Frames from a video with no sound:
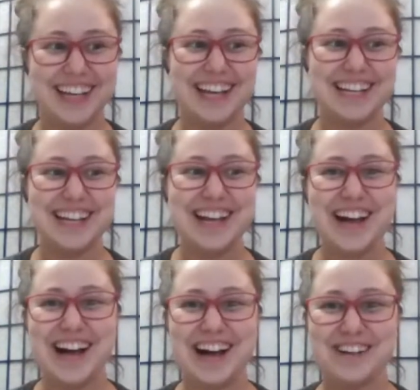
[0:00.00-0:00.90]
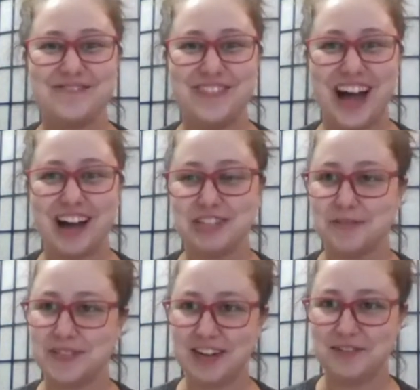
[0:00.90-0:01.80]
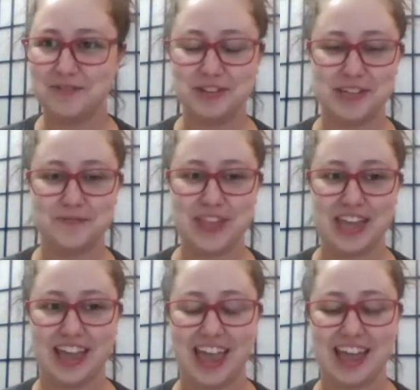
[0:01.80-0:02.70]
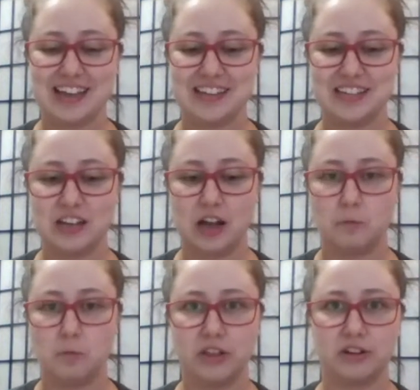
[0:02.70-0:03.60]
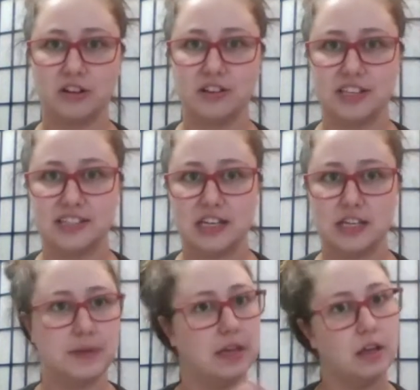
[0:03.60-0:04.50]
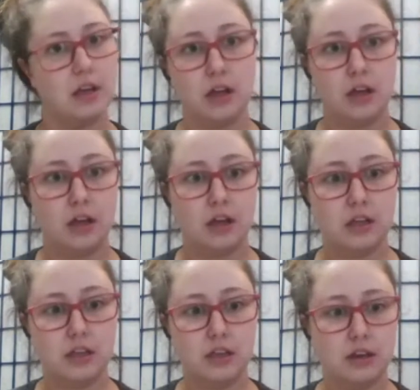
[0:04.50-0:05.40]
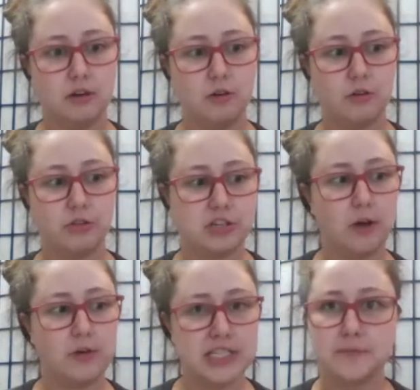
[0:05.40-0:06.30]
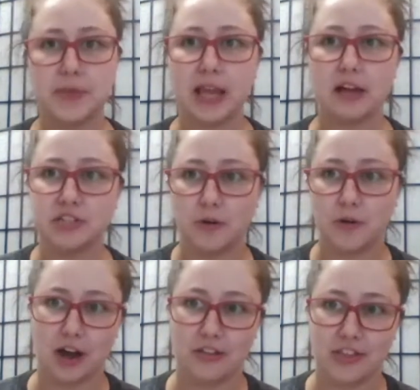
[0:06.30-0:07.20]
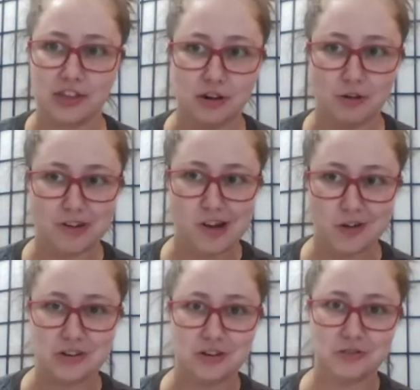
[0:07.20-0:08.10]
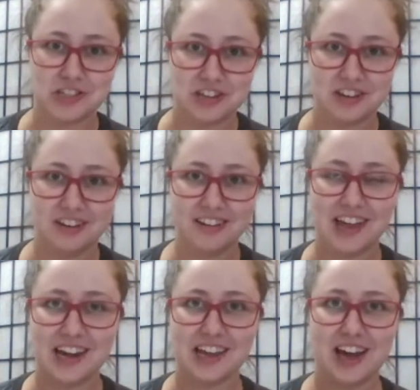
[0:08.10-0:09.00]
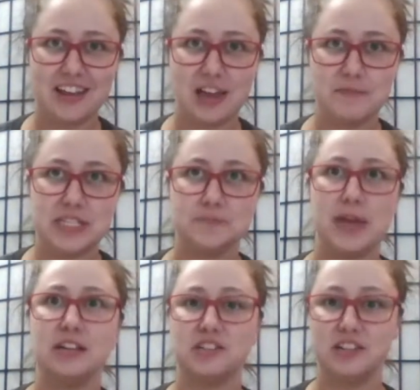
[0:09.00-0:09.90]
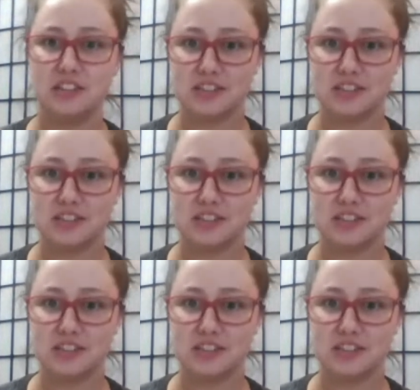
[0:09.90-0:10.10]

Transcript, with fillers: and um, I was upset about something. And um, one of the girls had said to me, You know, there's always something else going on that you don't know and you don't see and it kind of gave me some patience